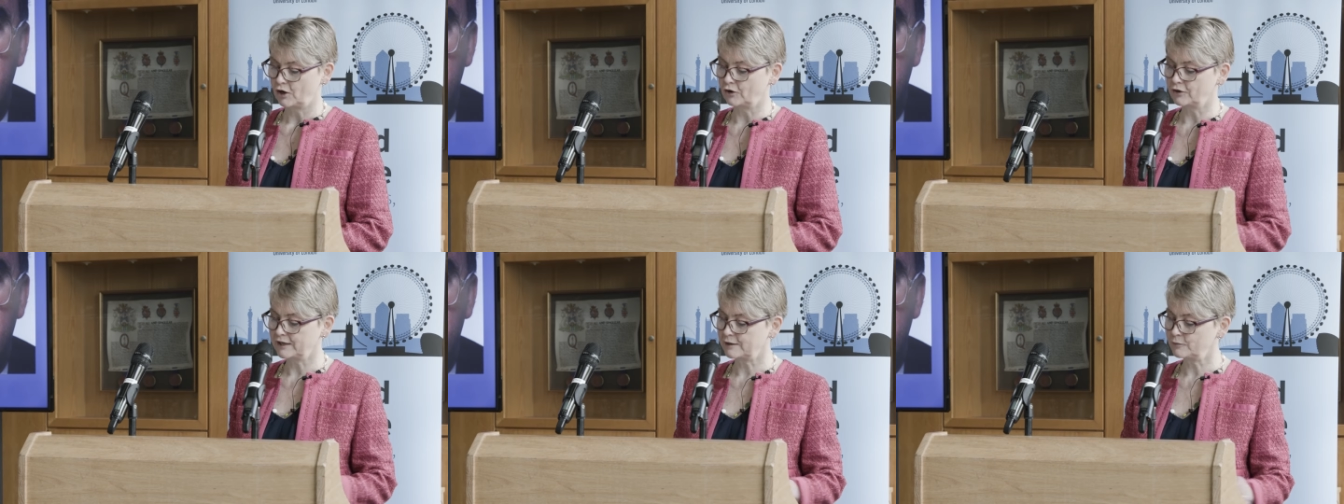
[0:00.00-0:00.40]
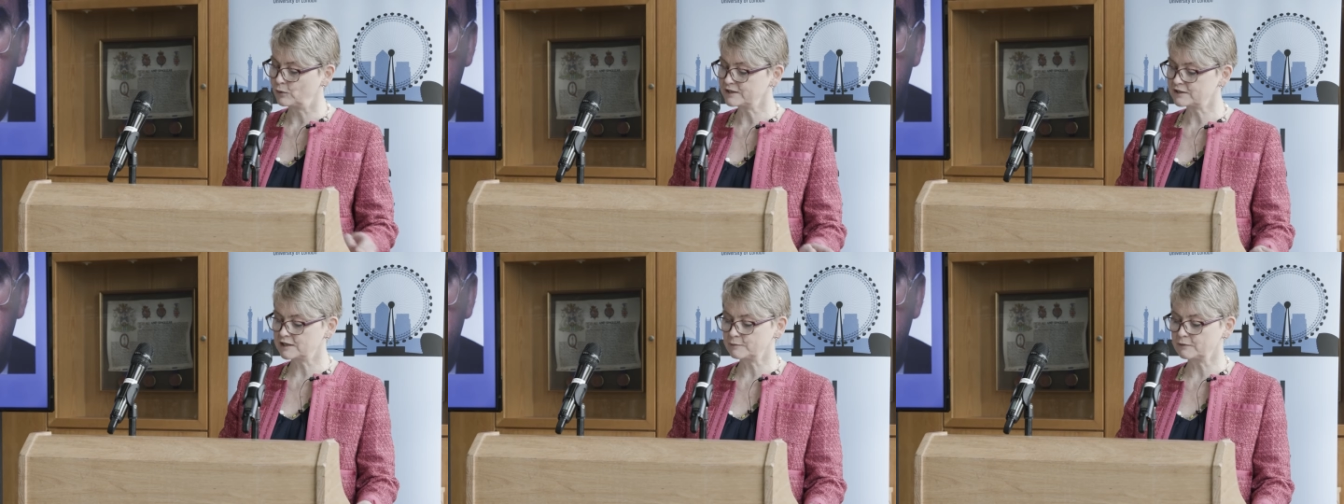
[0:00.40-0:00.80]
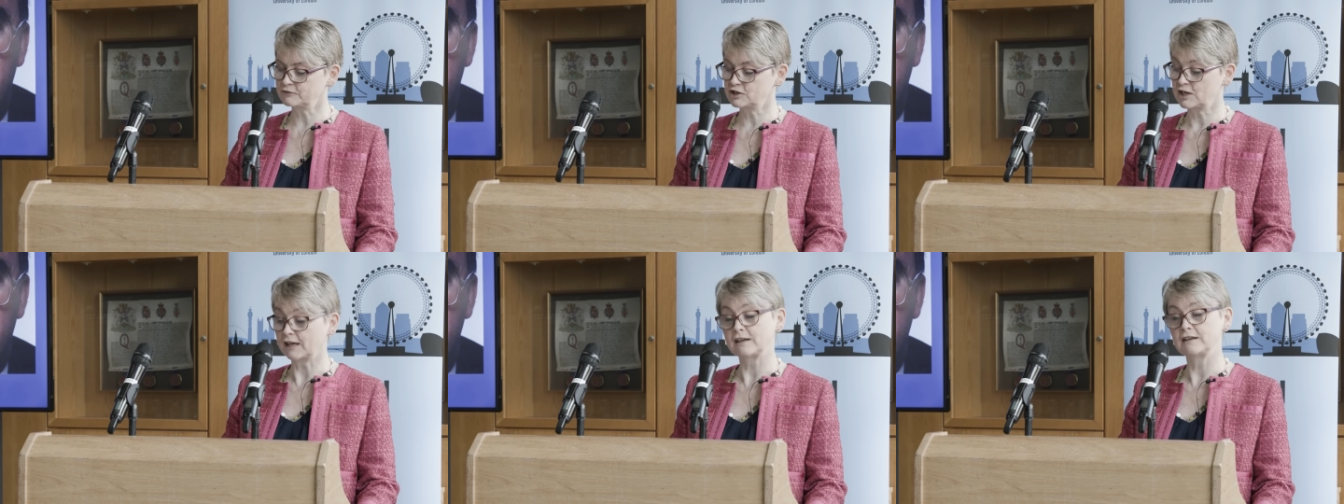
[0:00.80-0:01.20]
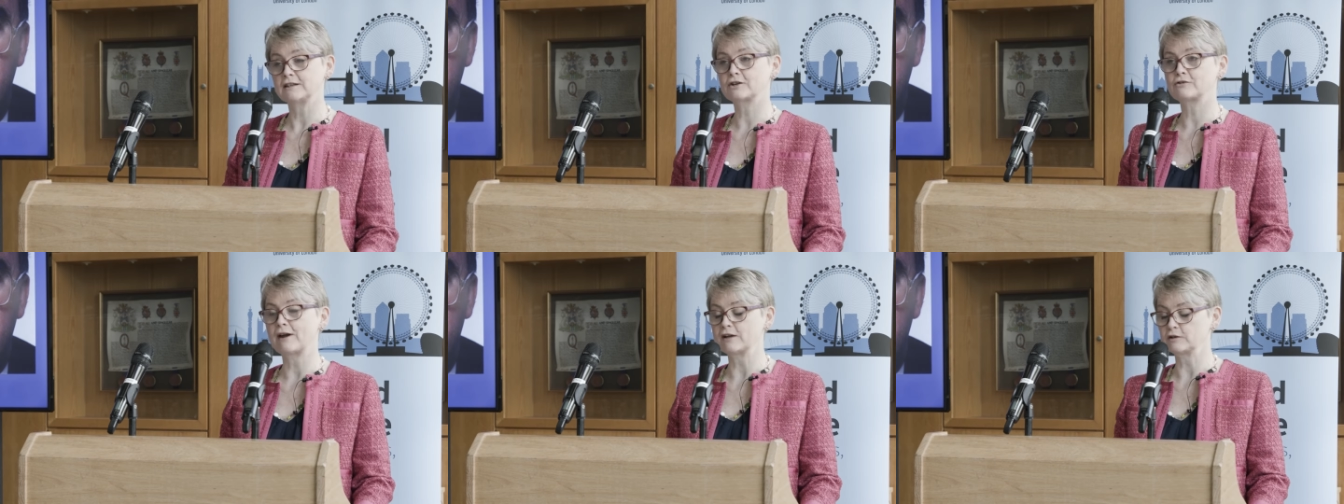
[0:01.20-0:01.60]
on the wisdom of
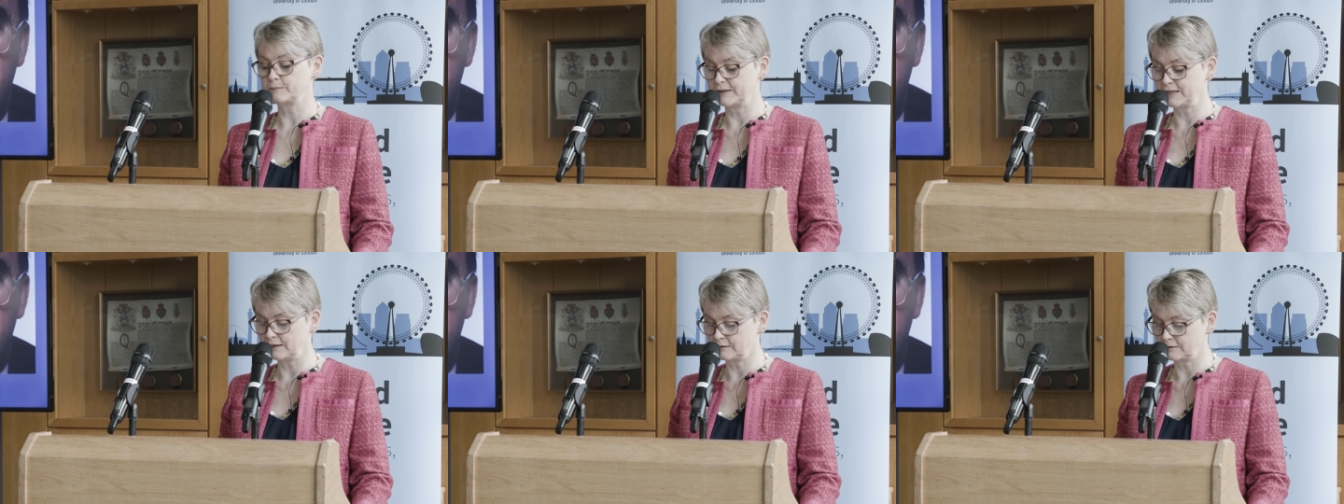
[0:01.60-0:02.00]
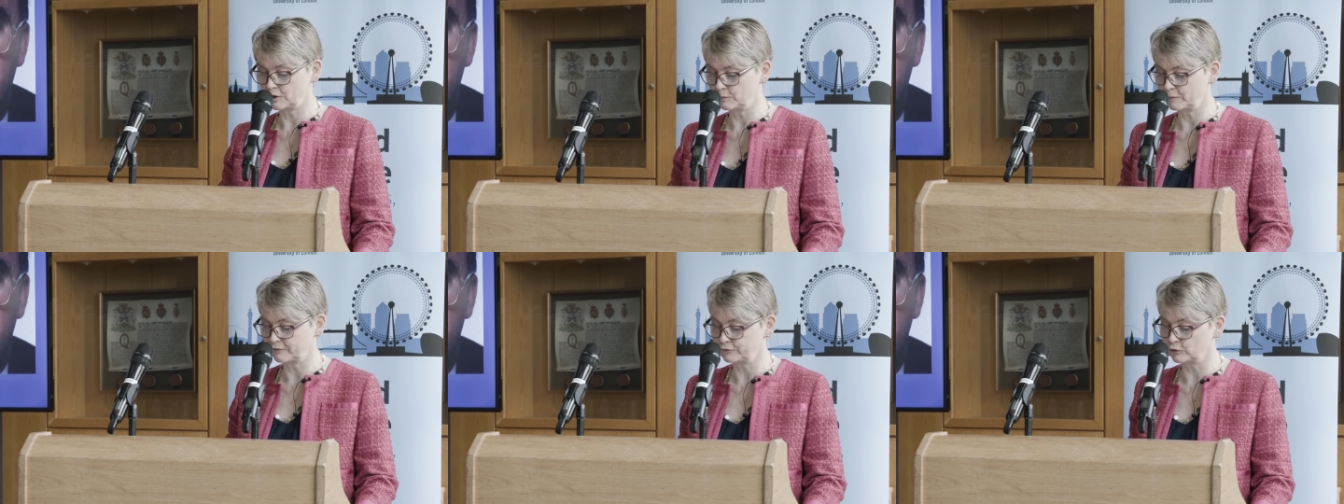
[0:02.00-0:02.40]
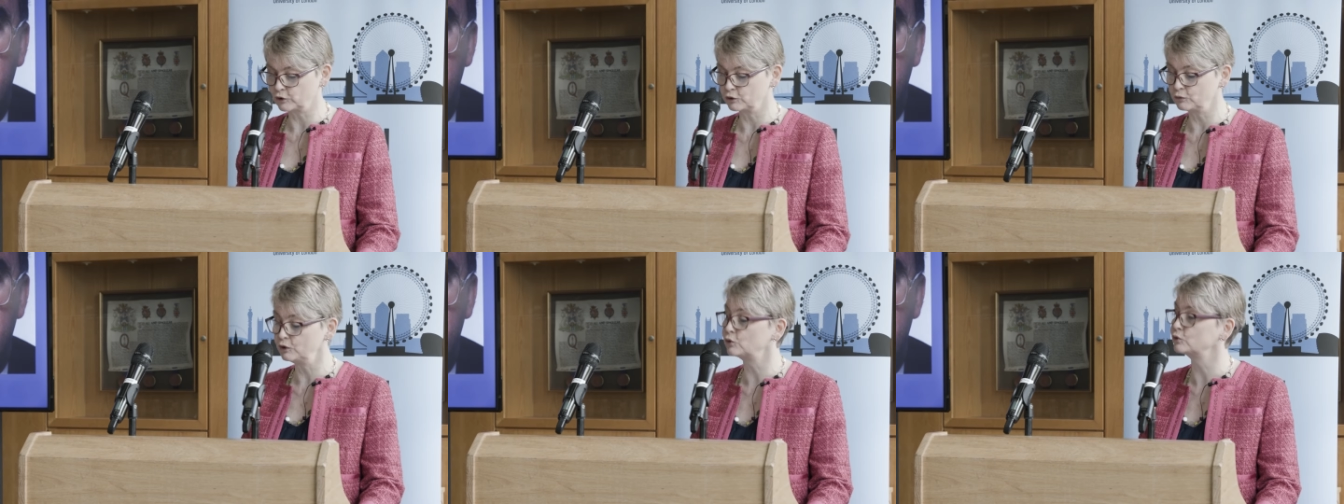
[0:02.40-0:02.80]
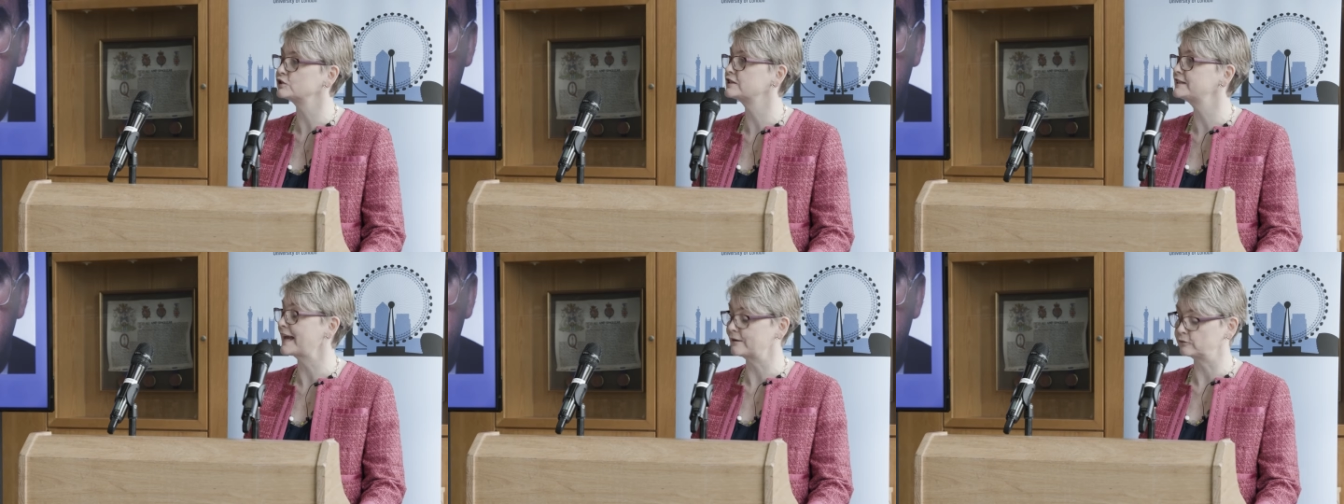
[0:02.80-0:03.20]
checking the ground beneath you before you
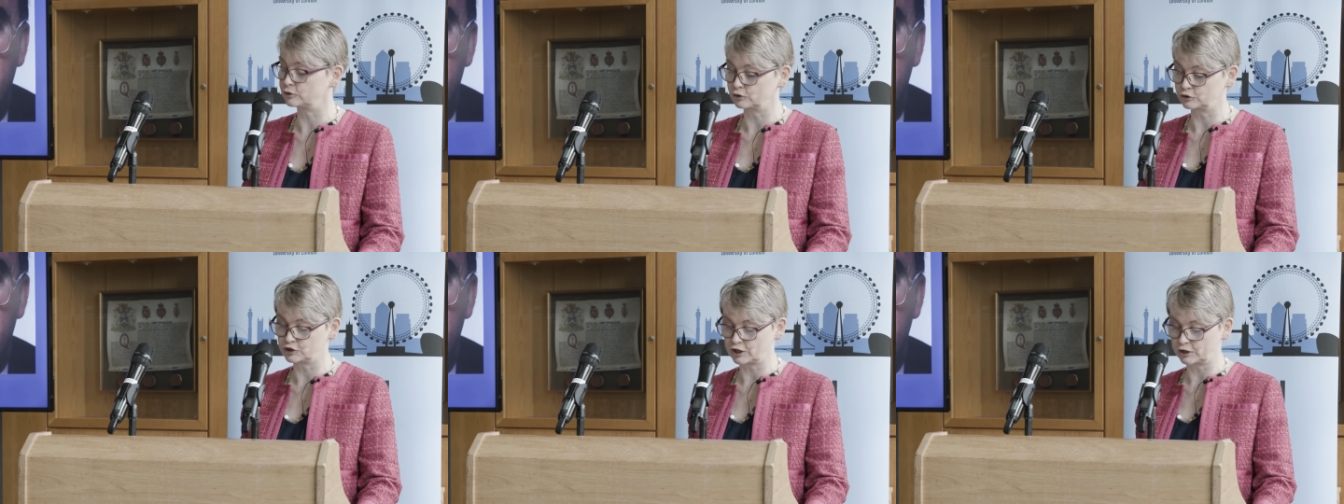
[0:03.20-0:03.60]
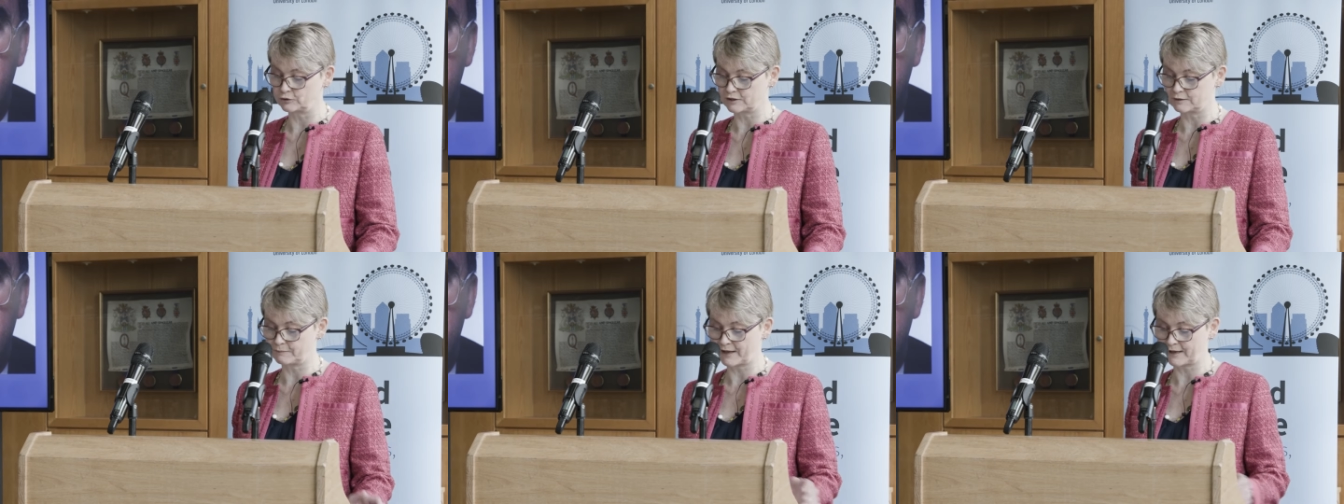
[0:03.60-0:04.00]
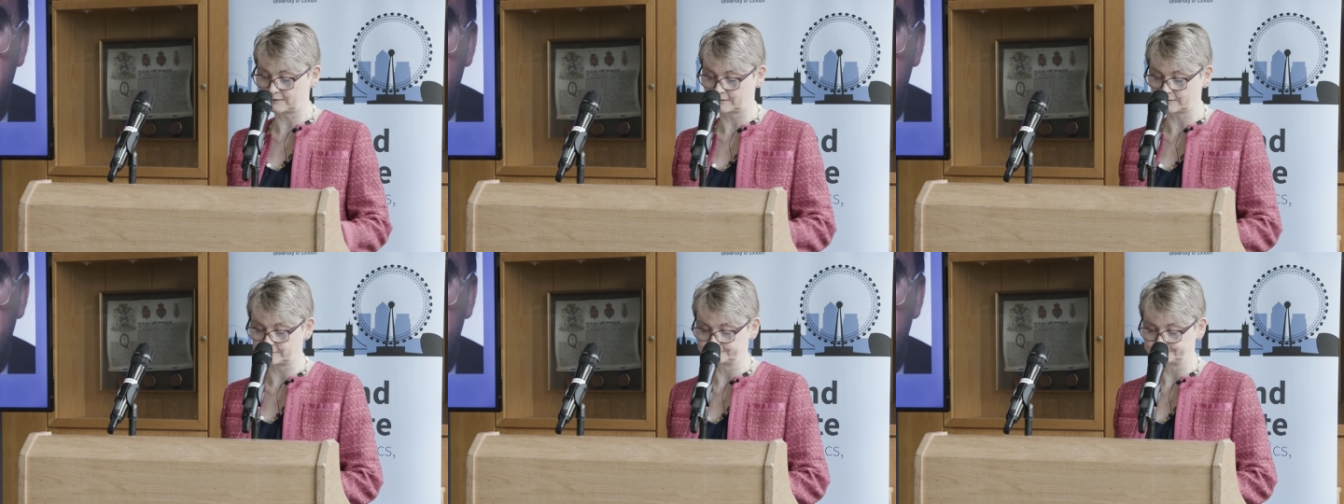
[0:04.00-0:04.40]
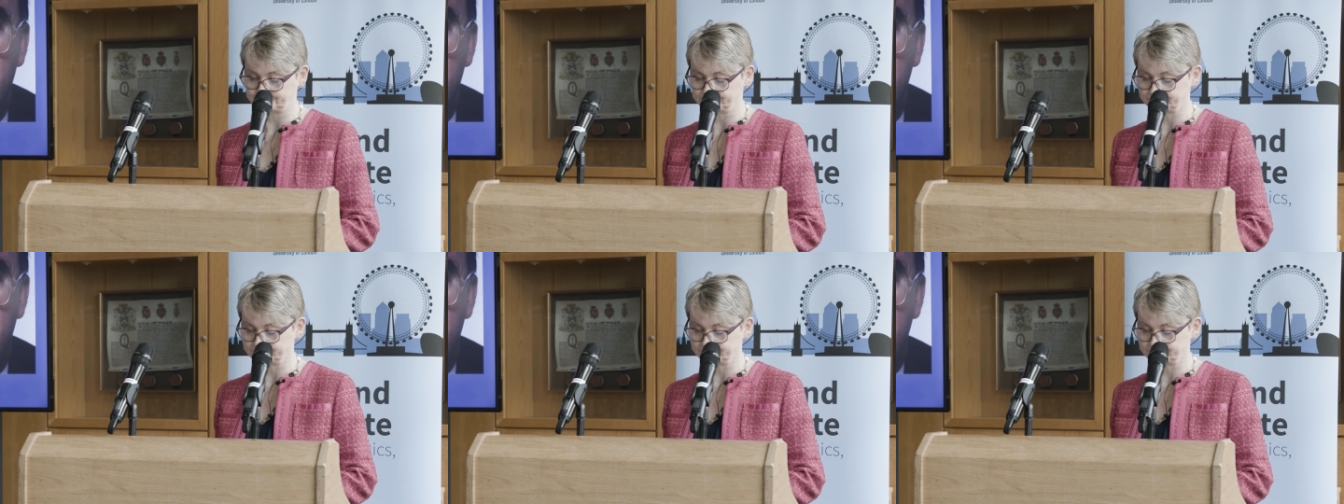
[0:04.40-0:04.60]
launch down your chosen path.